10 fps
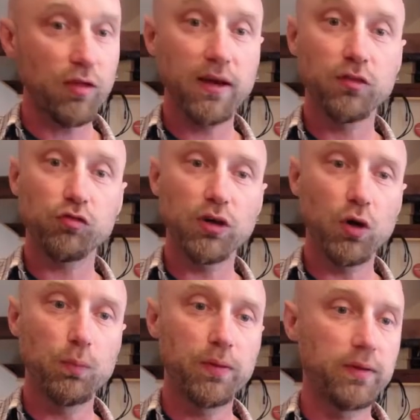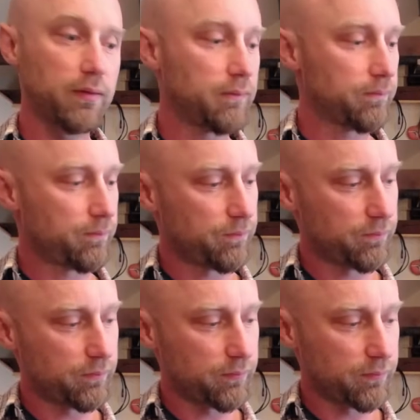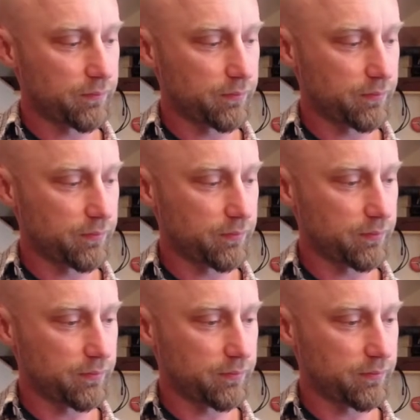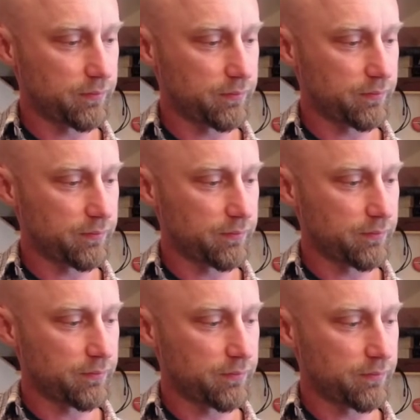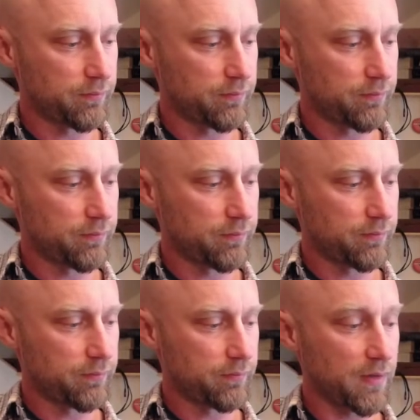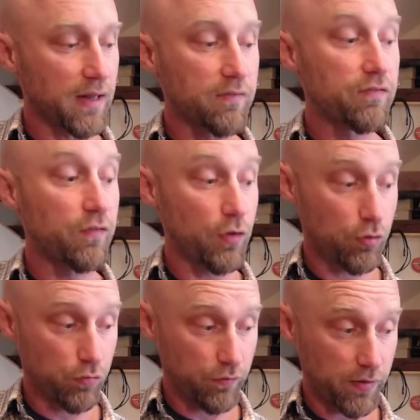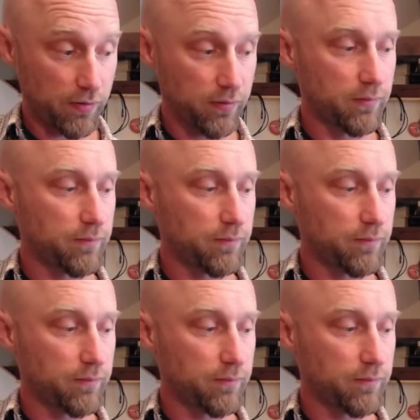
2nd string open. And then 1st fret.